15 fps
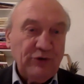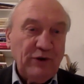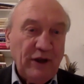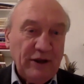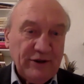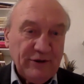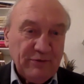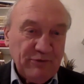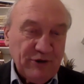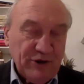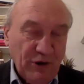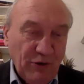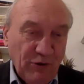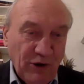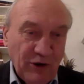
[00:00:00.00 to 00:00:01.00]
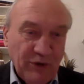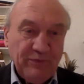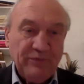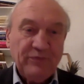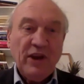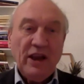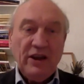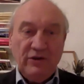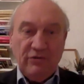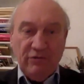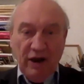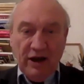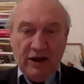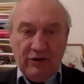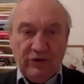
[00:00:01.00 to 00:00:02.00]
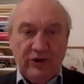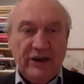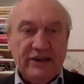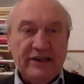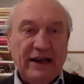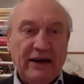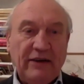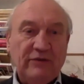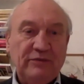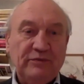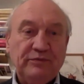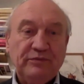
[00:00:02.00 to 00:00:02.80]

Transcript: and so on. You write all these down,